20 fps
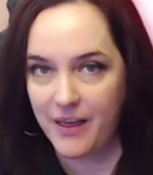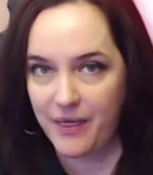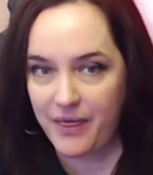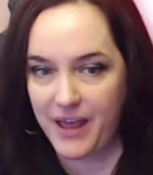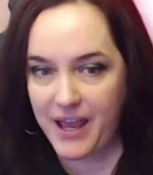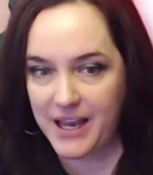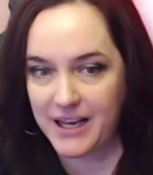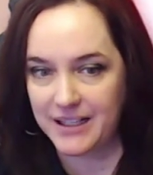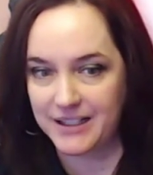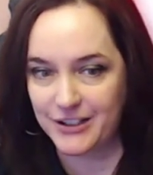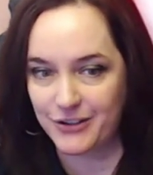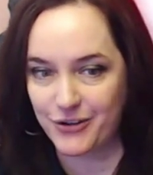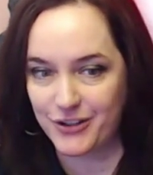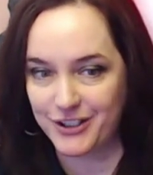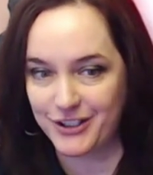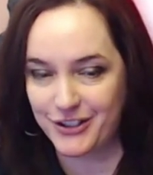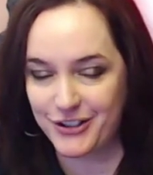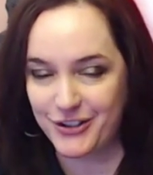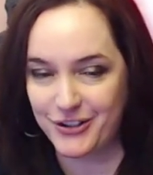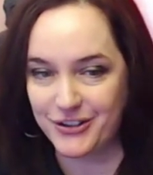Thanks,
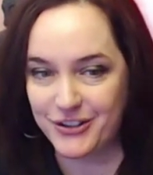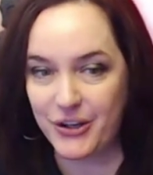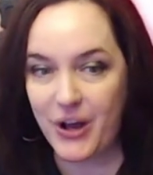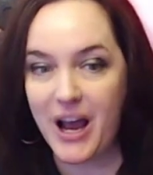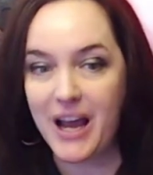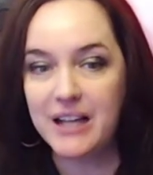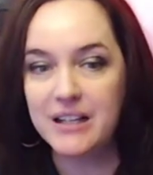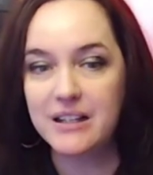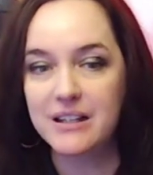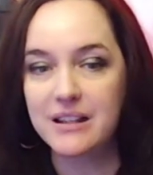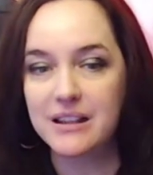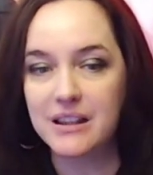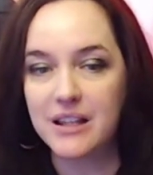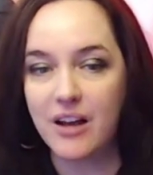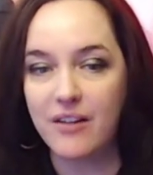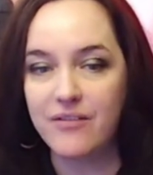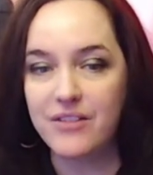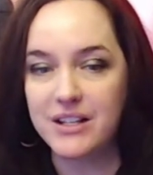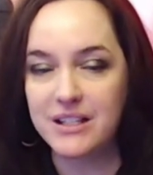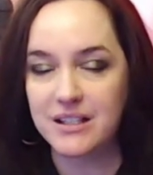Crystal. So I
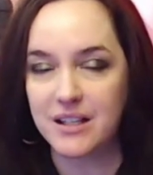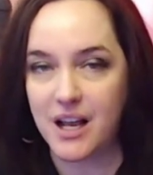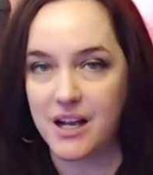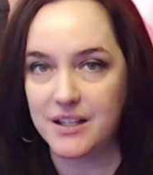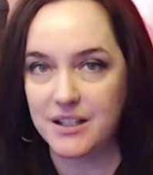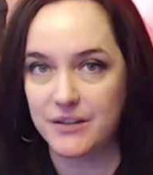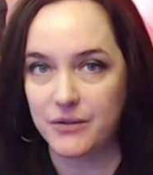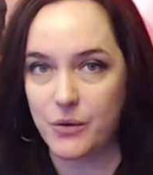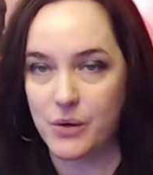love these kinds of